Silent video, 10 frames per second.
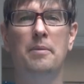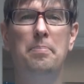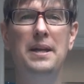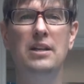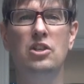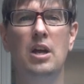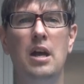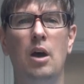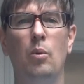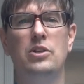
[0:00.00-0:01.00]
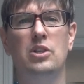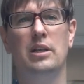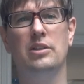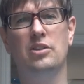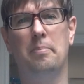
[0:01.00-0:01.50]
Beach, which
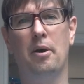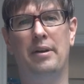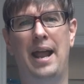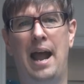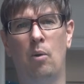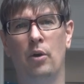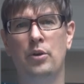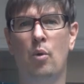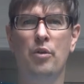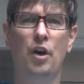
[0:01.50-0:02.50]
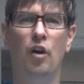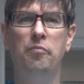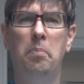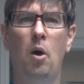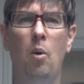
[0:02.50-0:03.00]
is about an hour north
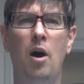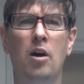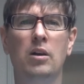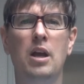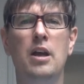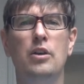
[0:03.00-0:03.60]
of Pohang.